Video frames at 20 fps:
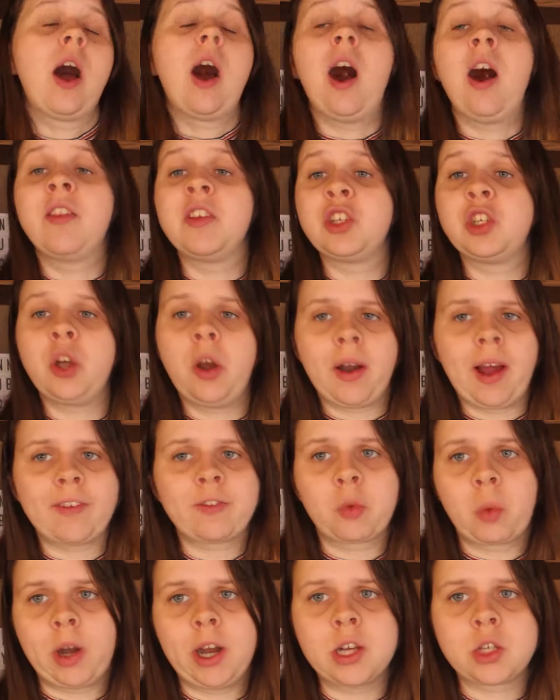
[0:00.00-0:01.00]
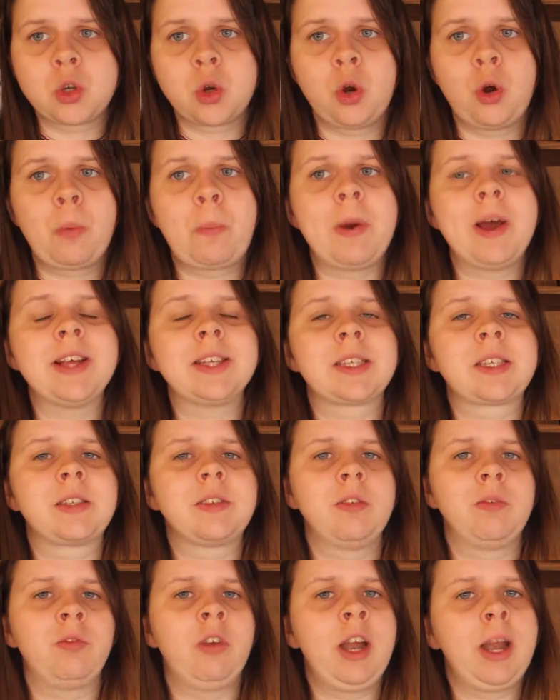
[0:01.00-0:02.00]
others you don't have to worry at all, but
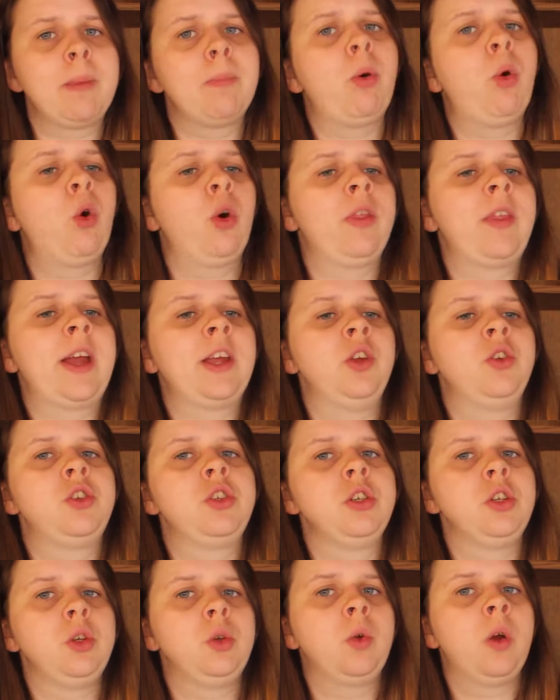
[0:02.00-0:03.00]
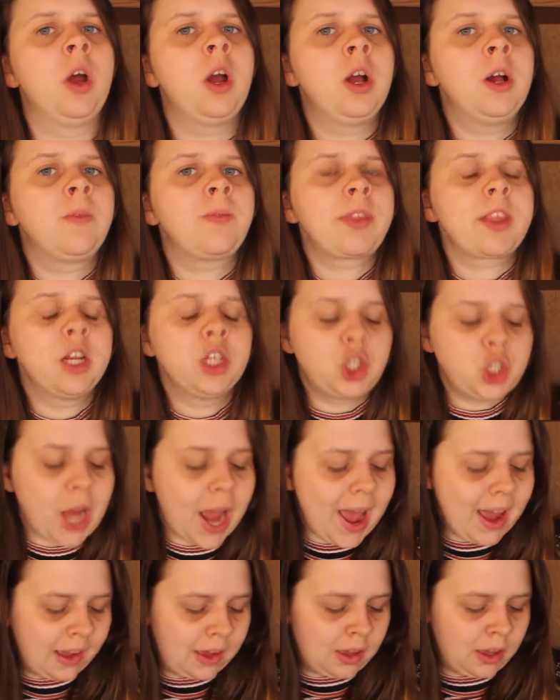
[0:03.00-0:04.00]
it's really important that you do
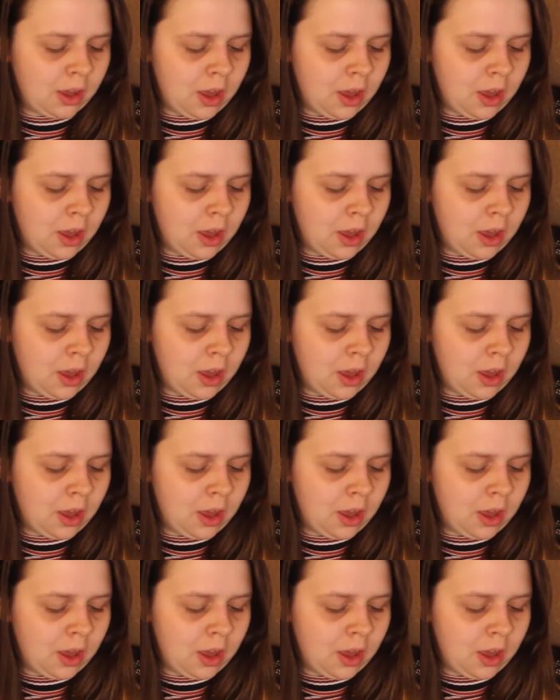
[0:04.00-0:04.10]
check,